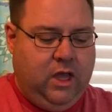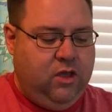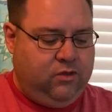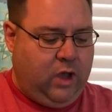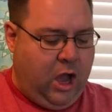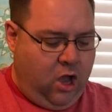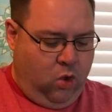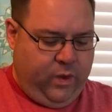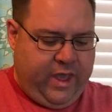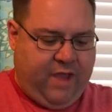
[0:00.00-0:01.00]
So all
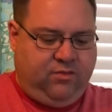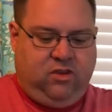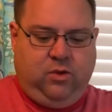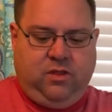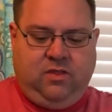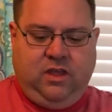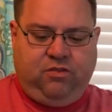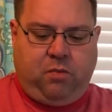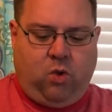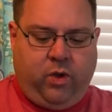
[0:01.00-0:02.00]
we have to do at this
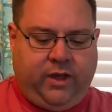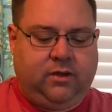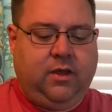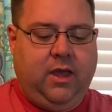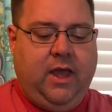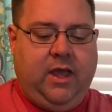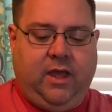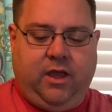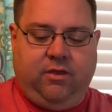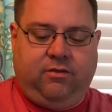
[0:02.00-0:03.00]
point
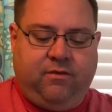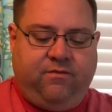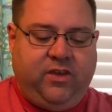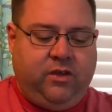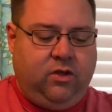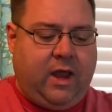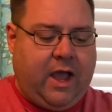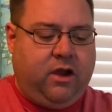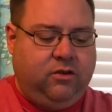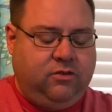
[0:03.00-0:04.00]
is fill
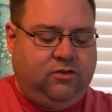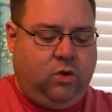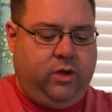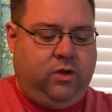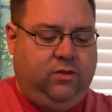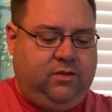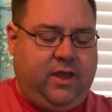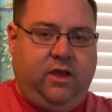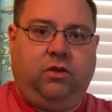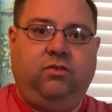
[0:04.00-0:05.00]
our soil
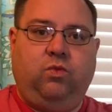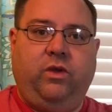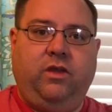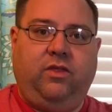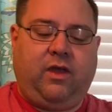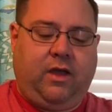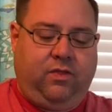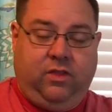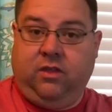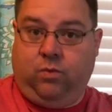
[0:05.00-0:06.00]
cells with,
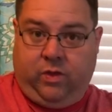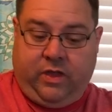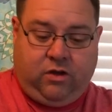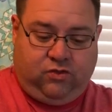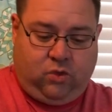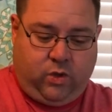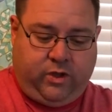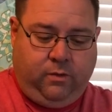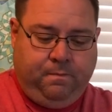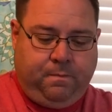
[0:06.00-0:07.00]
this, with our
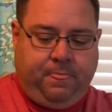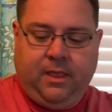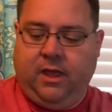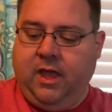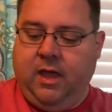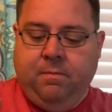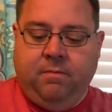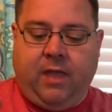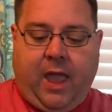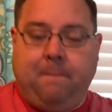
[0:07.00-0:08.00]
soil
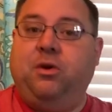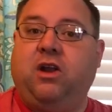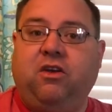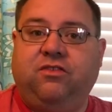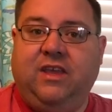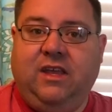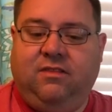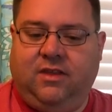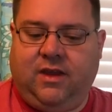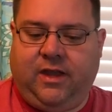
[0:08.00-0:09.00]
and put our
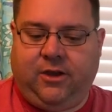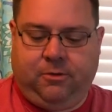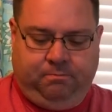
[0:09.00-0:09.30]
seeds in here.